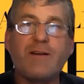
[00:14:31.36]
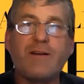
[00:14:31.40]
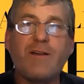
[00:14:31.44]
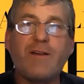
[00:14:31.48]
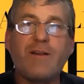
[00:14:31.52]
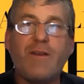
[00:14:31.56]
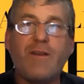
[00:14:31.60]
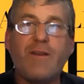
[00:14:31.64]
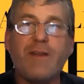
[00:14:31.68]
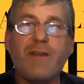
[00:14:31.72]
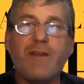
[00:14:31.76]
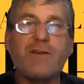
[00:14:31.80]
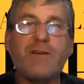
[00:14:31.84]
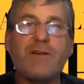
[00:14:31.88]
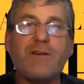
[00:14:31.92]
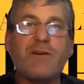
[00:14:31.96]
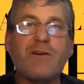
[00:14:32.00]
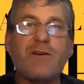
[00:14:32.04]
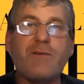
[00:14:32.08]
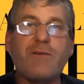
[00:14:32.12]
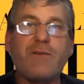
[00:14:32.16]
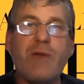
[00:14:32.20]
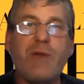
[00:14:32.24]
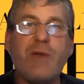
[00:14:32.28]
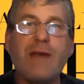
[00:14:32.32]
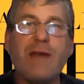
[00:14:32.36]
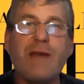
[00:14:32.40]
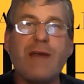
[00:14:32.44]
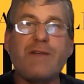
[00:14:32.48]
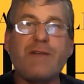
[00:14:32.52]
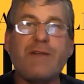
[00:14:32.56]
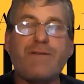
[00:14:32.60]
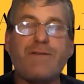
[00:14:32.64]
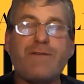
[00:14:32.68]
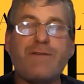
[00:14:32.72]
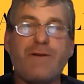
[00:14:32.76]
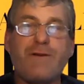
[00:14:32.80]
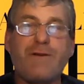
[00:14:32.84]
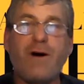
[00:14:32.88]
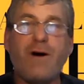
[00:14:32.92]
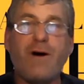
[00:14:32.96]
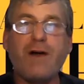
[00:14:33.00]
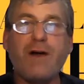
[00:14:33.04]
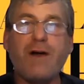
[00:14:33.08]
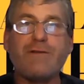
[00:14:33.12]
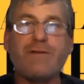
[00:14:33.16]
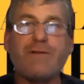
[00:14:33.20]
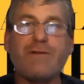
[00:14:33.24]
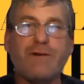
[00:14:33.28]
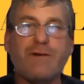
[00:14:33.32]
Then you add in
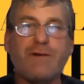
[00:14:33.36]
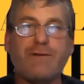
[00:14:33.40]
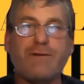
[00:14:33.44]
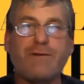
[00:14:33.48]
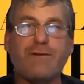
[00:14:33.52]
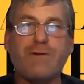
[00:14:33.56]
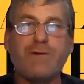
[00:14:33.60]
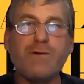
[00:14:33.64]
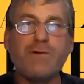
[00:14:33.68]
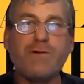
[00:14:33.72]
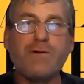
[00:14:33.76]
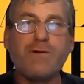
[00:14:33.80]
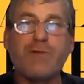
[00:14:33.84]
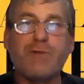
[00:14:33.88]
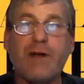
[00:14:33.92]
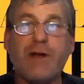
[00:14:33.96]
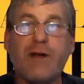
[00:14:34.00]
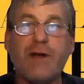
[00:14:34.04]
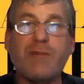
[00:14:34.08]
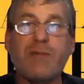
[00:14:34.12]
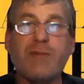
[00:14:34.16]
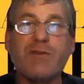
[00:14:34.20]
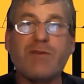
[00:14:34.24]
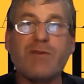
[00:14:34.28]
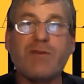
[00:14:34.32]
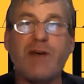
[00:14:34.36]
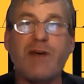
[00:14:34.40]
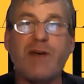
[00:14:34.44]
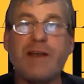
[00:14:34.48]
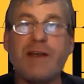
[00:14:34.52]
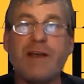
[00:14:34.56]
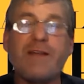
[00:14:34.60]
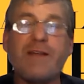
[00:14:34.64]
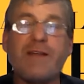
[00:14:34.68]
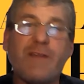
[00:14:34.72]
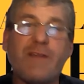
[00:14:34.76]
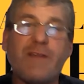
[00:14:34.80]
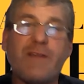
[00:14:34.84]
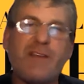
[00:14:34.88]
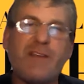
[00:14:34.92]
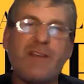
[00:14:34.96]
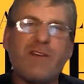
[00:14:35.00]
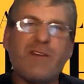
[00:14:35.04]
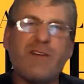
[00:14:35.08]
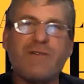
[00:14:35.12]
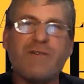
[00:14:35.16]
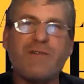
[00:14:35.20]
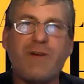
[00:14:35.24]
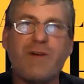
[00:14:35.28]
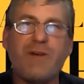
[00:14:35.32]
five full frames of honey, then you've
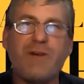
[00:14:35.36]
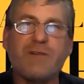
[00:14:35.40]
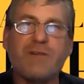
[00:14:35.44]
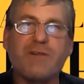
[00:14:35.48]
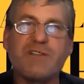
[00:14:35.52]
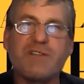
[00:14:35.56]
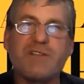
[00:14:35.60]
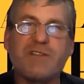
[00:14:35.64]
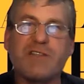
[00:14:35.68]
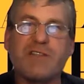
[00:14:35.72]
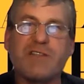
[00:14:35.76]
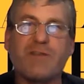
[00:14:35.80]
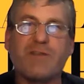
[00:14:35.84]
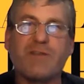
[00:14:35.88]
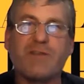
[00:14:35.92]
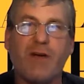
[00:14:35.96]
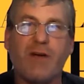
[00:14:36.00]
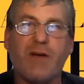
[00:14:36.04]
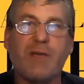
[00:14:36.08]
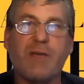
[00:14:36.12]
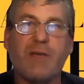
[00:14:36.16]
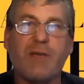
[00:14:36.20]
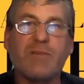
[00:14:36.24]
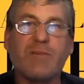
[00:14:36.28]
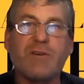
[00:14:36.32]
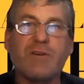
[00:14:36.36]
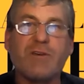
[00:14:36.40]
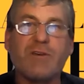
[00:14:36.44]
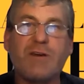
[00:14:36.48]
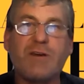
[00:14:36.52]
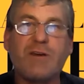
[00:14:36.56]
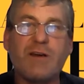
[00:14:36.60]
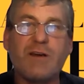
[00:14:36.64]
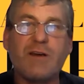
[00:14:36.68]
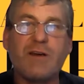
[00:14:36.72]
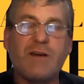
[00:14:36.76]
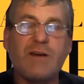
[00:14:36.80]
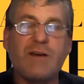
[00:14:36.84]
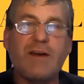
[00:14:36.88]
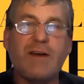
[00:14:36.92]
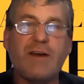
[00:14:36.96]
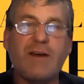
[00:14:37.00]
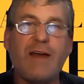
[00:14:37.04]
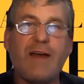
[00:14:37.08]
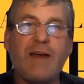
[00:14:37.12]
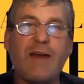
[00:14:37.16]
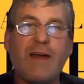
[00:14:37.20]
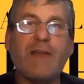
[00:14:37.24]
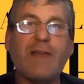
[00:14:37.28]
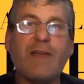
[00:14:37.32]
got five to six frames.
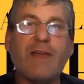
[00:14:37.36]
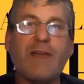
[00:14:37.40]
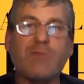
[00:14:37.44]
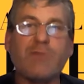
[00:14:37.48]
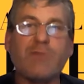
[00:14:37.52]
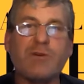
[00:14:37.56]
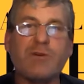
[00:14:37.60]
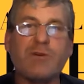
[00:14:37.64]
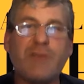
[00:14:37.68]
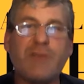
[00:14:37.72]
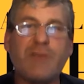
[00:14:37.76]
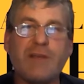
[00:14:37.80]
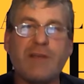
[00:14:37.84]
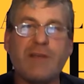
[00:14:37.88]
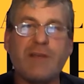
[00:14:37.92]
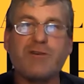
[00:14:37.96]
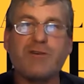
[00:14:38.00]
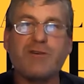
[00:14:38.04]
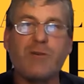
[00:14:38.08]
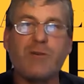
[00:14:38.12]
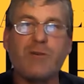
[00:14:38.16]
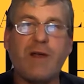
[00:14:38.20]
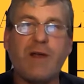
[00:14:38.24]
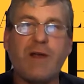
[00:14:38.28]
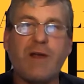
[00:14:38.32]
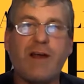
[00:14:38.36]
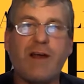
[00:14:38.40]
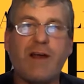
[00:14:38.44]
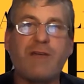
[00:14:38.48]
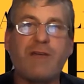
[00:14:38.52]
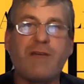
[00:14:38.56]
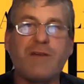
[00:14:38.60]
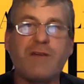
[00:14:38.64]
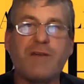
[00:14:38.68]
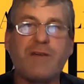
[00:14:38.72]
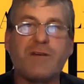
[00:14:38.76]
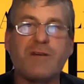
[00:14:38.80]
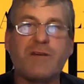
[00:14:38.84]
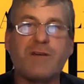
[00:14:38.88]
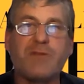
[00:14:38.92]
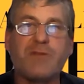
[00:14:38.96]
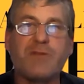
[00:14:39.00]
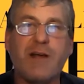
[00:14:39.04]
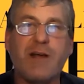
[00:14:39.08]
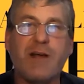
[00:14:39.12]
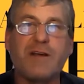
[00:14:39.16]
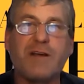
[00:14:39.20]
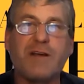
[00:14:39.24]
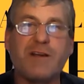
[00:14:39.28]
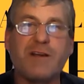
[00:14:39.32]
And that, would, that should be enough in
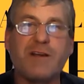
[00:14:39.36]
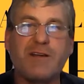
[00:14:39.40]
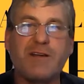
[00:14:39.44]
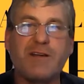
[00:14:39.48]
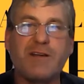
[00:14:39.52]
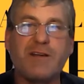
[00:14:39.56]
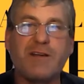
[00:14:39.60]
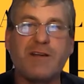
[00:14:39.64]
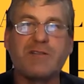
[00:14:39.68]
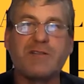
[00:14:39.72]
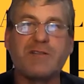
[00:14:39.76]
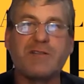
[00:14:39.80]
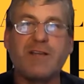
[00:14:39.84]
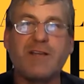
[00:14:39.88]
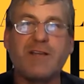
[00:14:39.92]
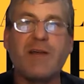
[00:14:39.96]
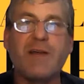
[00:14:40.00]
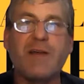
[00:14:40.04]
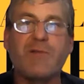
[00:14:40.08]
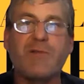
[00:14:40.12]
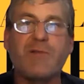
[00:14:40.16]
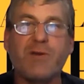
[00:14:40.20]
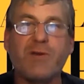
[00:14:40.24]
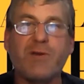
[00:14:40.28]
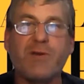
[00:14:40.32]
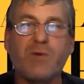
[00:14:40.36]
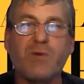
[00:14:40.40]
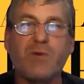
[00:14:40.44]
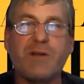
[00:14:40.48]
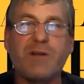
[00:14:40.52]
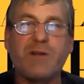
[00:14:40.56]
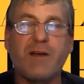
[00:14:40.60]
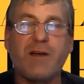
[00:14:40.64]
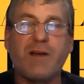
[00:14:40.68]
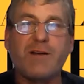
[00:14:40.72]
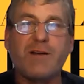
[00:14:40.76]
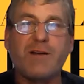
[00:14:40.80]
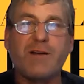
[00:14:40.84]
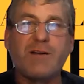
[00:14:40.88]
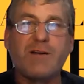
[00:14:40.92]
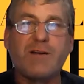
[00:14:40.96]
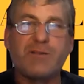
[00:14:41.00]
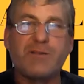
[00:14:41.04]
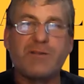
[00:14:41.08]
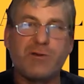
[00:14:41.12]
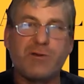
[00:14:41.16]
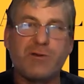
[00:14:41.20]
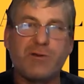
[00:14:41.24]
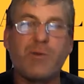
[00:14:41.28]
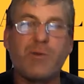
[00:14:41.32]
Australian conditions to get them through the winter,
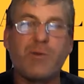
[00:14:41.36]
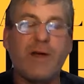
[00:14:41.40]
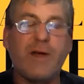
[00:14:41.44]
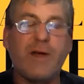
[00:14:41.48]
should be.